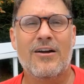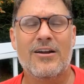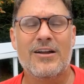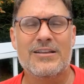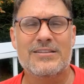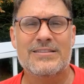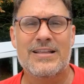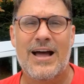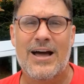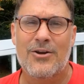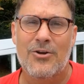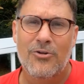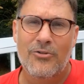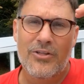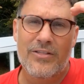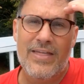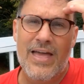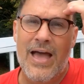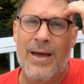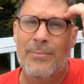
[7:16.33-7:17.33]
is not
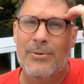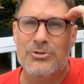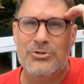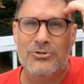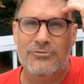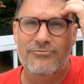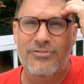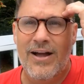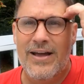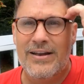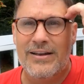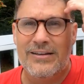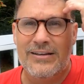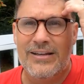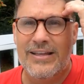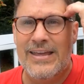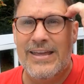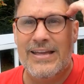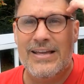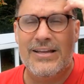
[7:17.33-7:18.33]
only that, but you'll find a
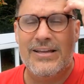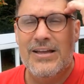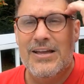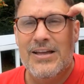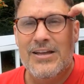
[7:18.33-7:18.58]
link